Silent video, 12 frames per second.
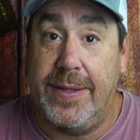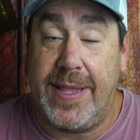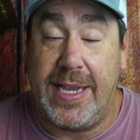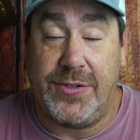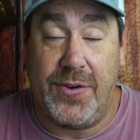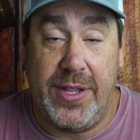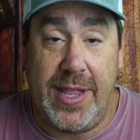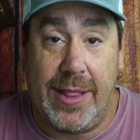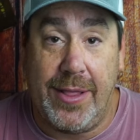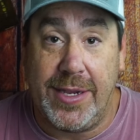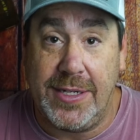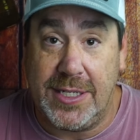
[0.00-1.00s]
Thanks for hitting that
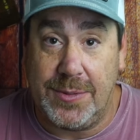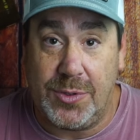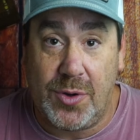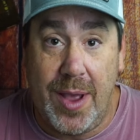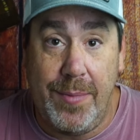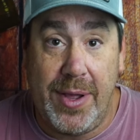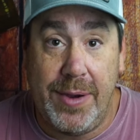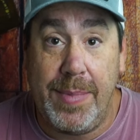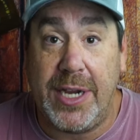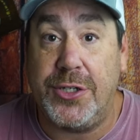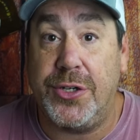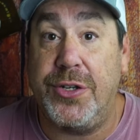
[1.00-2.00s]
like and subscribe button.
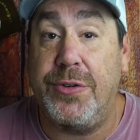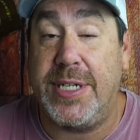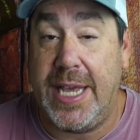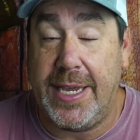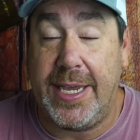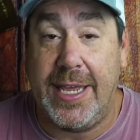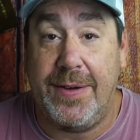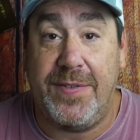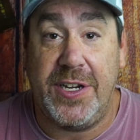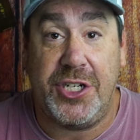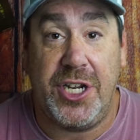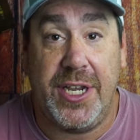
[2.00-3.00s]
Make sure you take a kid
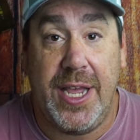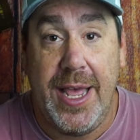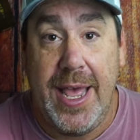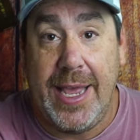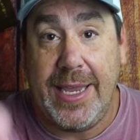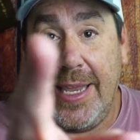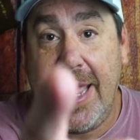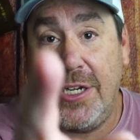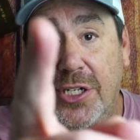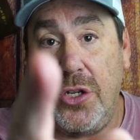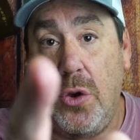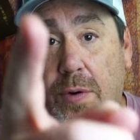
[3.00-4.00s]
fishing.
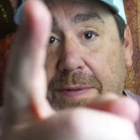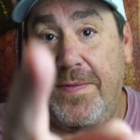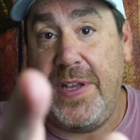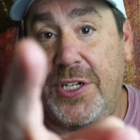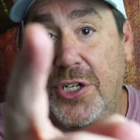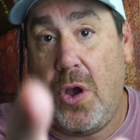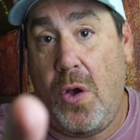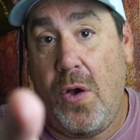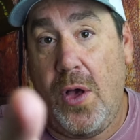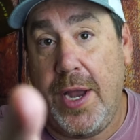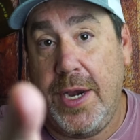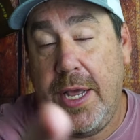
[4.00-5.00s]
Get your fish
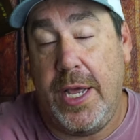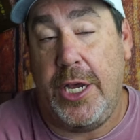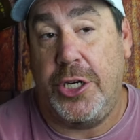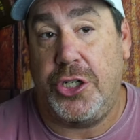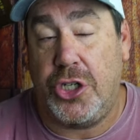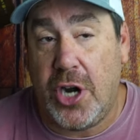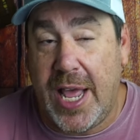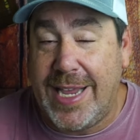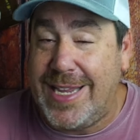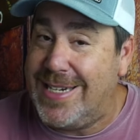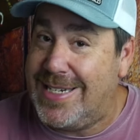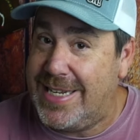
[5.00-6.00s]
on. Should I
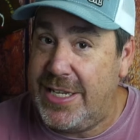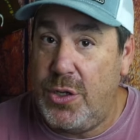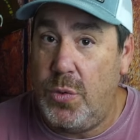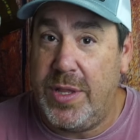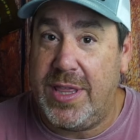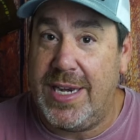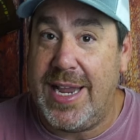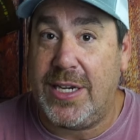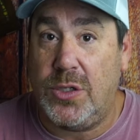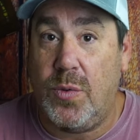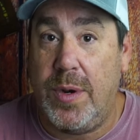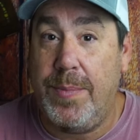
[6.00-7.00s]
continue with the
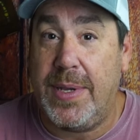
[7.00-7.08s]
next one?